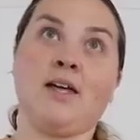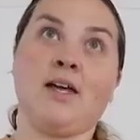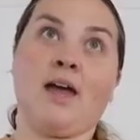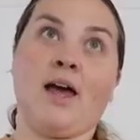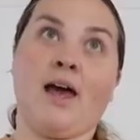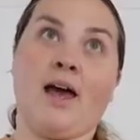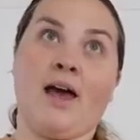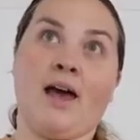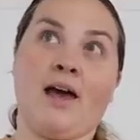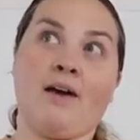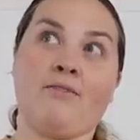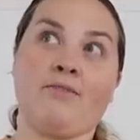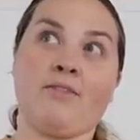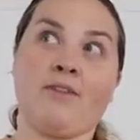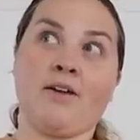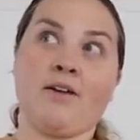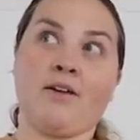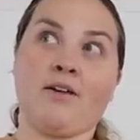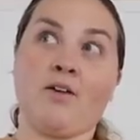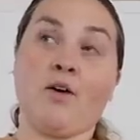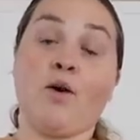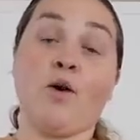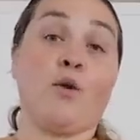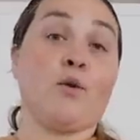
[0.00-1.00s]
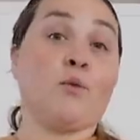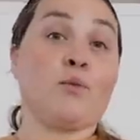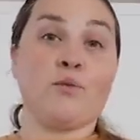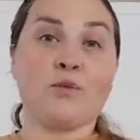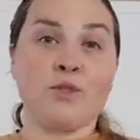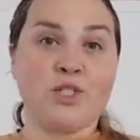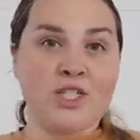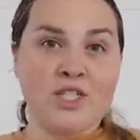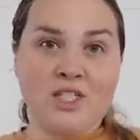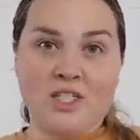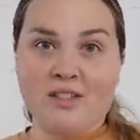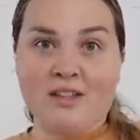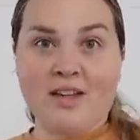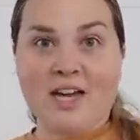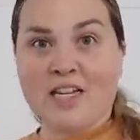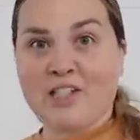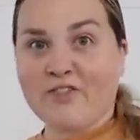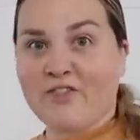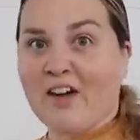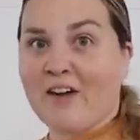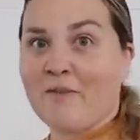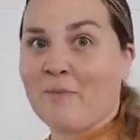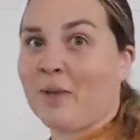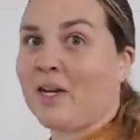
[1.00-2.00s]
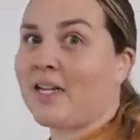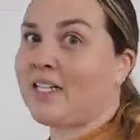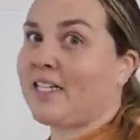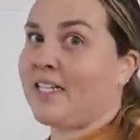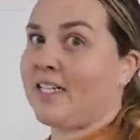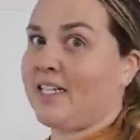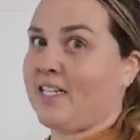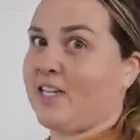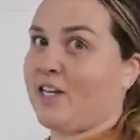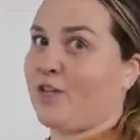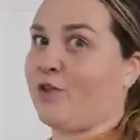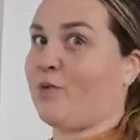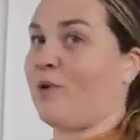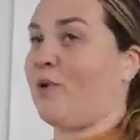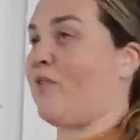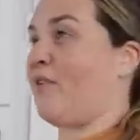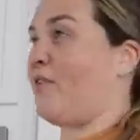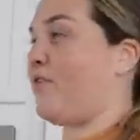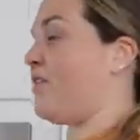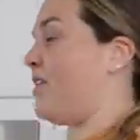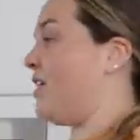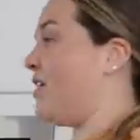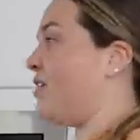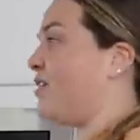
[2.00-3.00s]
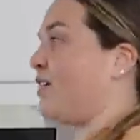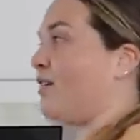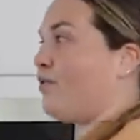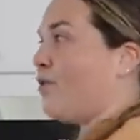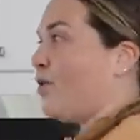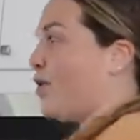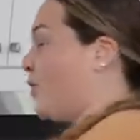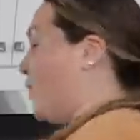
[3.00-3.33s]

half there, oh, just the last five minutes I did it three fifty instead of four